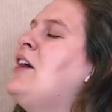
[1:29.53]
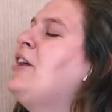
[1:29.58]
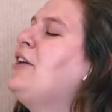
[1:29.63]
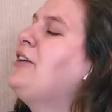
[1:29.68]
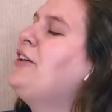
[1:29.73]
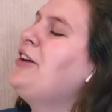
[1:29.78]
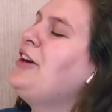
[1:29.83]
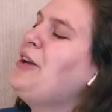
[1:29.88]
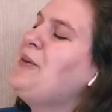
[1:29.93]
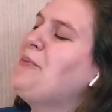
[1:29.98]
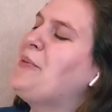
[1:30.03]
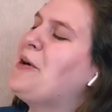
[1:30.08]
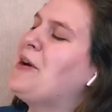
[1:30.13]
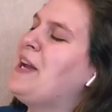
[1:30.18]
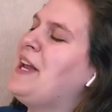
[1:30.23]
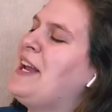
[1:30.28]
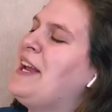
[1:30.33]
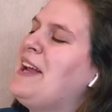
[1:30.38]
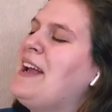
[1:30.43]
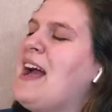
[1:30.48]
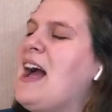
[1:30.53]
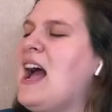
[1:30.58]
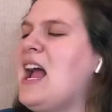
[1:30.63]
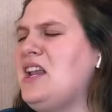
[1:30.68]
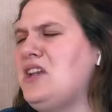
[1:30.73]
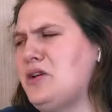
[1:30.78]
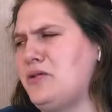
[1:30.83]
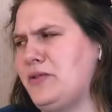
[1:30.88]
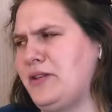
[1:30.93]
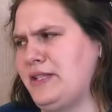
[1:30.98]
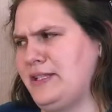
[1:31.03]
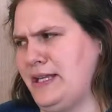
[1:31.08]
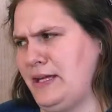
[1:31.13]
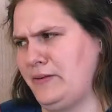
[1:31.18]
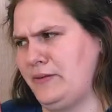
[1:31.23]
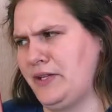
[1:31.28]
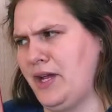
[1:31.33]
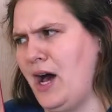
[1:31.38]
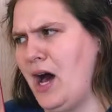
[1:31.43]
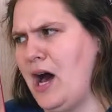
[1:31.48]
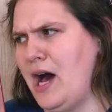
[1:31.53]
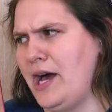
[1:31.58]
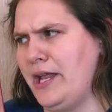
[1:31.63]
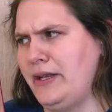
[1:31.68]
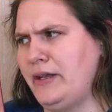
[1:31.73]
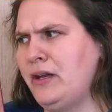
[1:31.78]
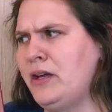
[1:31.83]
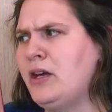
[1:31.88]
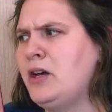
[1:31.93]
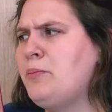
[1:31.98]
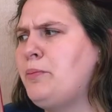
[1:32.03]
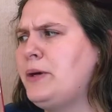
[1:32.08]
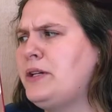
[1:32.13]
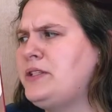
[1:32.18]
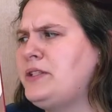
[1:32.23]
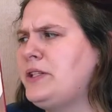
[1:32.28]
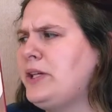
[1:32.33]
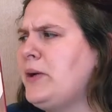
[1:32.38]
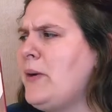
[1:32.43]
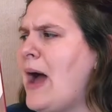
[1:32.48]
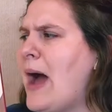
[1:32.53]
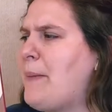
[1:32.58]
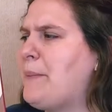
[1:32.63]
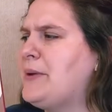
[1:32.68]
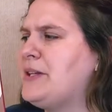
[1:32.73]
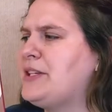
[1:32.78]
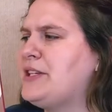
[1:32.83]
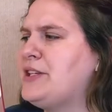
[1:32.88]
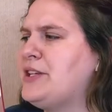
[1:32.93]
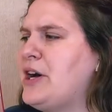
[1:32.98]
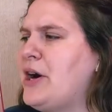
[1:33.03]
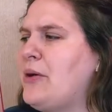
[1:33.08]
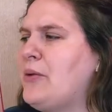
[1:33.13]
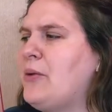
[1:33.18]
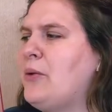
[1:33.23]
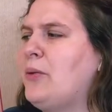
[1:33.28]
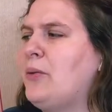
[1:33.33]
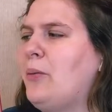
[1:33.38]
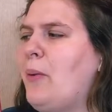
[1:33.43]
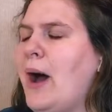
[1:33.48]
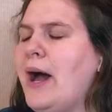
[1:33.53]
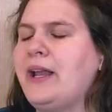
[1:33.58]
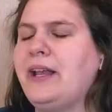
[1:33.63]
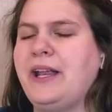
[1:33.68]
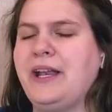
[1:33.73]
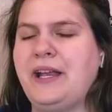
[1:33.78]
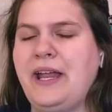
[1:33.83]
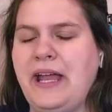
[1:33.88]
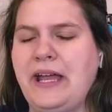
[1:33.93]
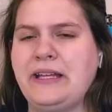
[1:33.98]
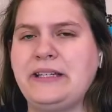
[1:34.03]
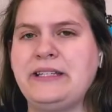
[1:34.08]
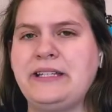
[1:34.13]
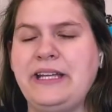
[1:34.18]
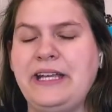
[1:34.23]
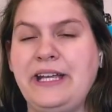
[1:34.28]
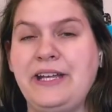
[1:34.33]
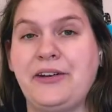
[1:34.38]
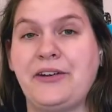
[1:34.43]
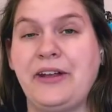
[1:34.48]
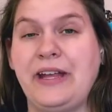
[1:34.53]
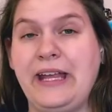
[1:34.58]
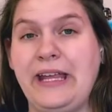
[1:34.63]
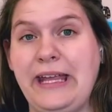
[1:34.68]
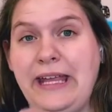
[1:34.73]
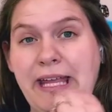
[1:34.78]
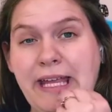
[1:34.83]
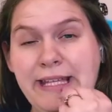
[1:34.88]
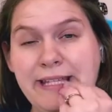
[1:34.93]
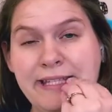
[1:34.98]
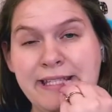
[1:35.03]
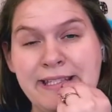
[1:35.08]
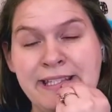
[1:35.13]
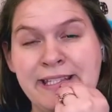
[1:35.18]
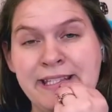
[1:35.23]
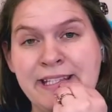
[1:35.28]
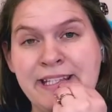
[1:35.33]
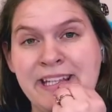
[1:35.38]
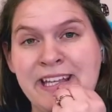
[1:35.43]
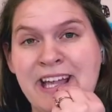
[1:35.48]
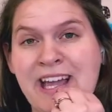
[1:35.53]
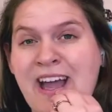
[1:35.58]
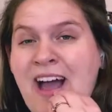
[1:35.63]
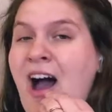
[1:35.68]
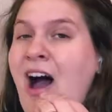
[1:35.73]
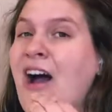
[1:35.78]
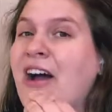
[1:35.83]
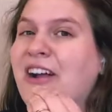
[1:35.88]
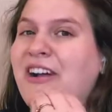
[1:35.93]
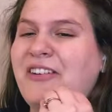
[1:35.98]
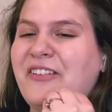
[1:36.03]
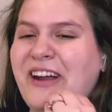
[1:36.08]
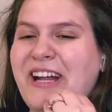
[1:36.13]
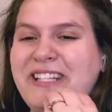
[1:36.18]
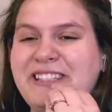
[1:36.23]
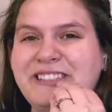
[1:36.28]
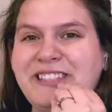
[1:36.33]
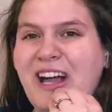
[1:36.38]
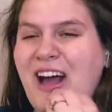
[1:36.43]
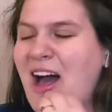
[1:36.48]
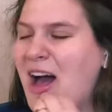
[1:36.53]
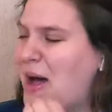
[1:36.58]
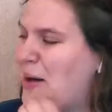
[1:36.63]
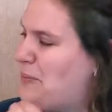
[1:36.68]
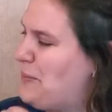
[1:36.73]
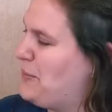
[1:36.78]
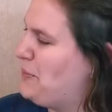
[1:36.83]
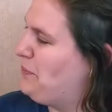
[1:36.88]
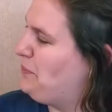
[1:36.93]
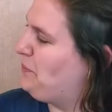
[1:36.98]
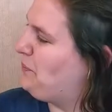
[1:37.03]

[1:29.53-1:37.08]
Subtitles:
Good morning. I know this sounds odd, but do you happen to know what an anteater eats? Great job.